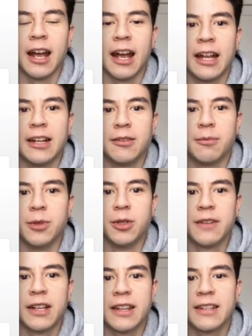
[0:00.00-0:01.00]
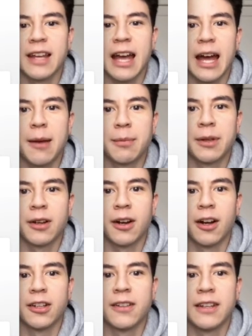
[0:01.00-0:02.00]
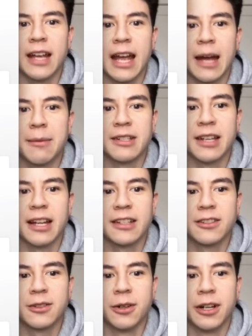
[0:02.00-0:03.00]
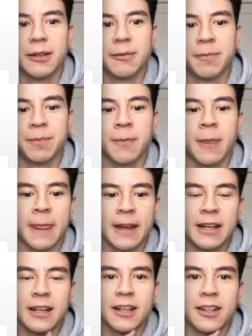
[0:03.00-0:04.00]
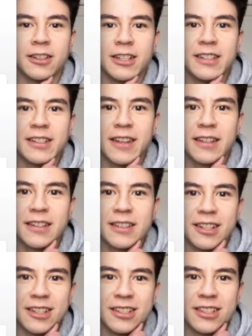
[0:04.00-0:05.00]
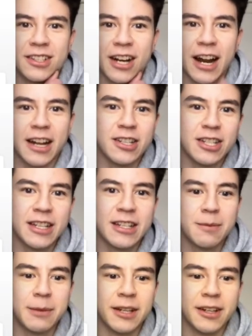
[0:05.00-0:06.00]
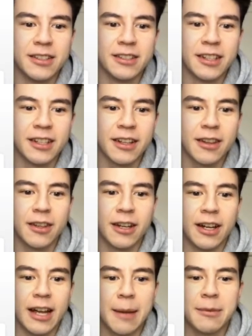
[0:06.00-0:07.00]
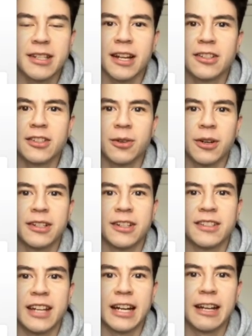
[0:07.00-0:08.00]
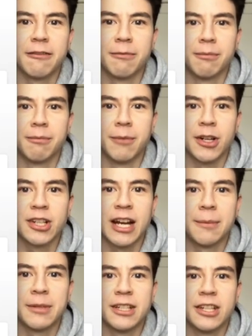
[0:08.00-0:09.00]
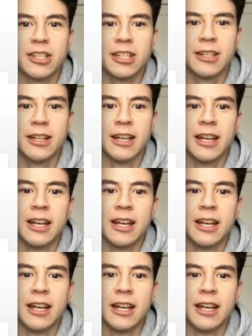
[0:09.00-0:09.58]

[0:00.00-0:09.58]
and moving this app onto the Amazon store. The reason this is a good strategy is because the Amazon store does not have much competition,